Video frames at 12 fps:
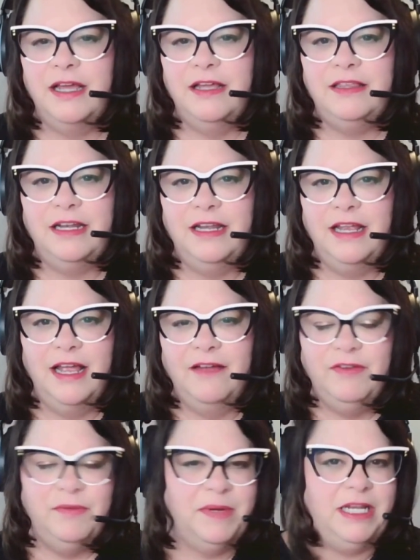that
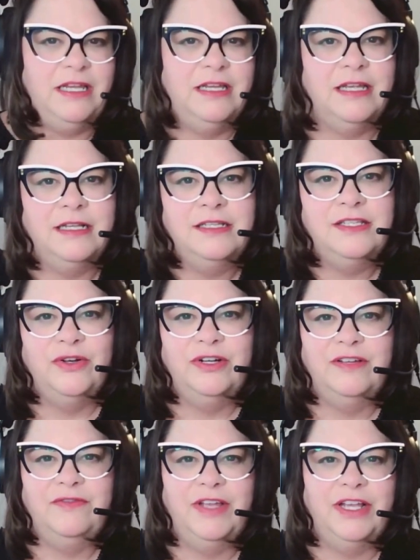everybody can sort
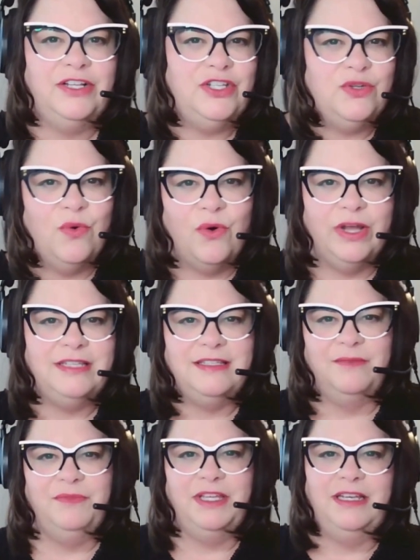of enjoy
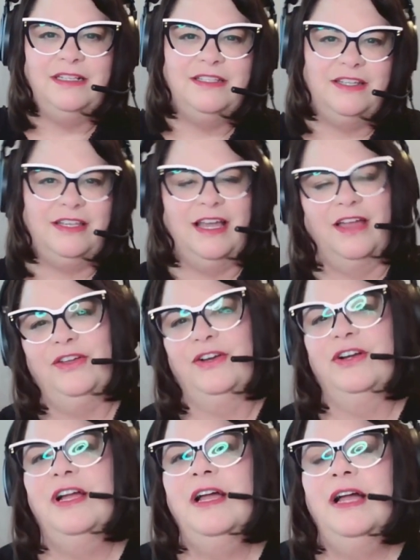something together.